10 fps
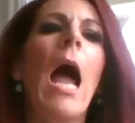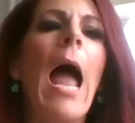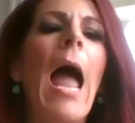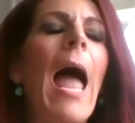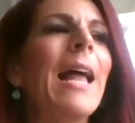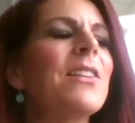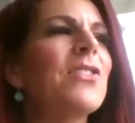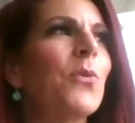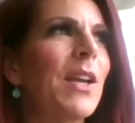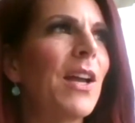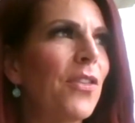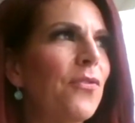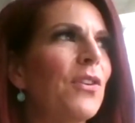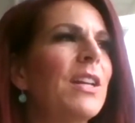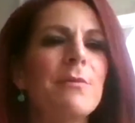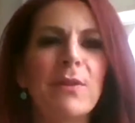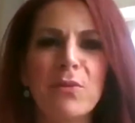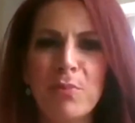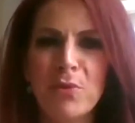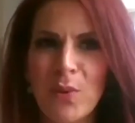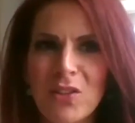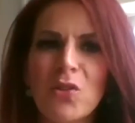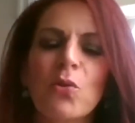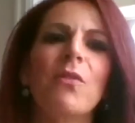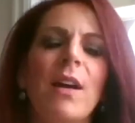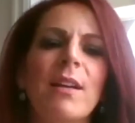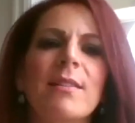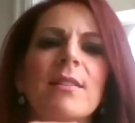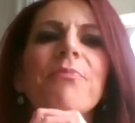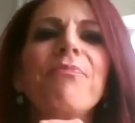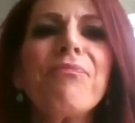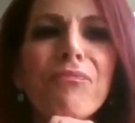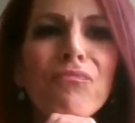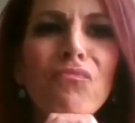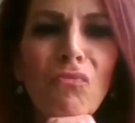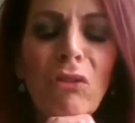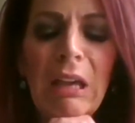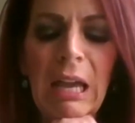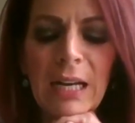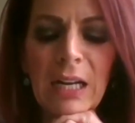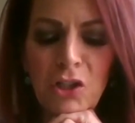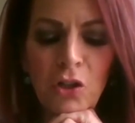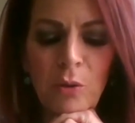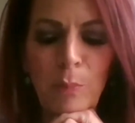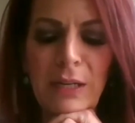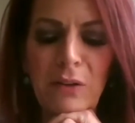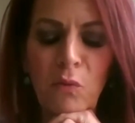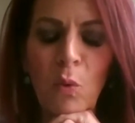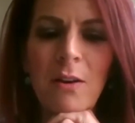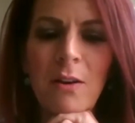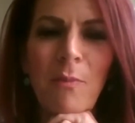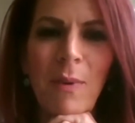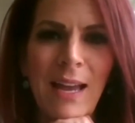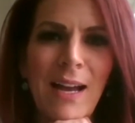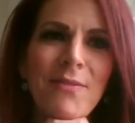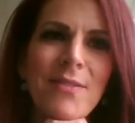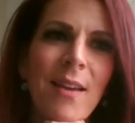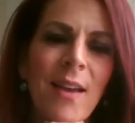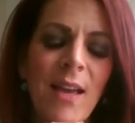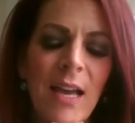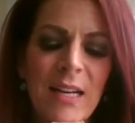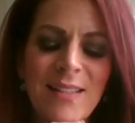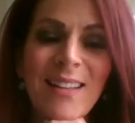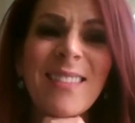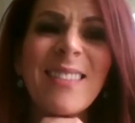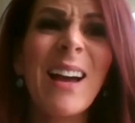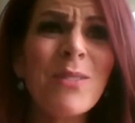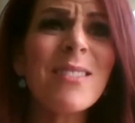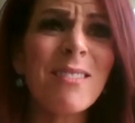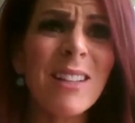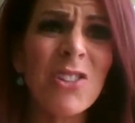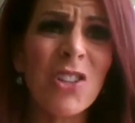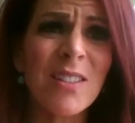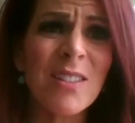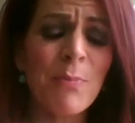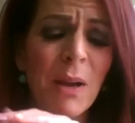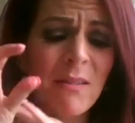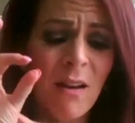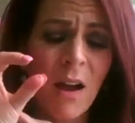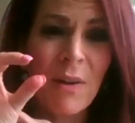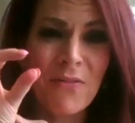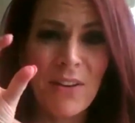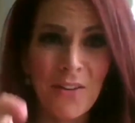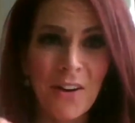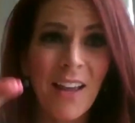And so we got 3 to split between the 2 of us. And I took a bite of one of my halves, and I said, that was delicious, but not my favorite.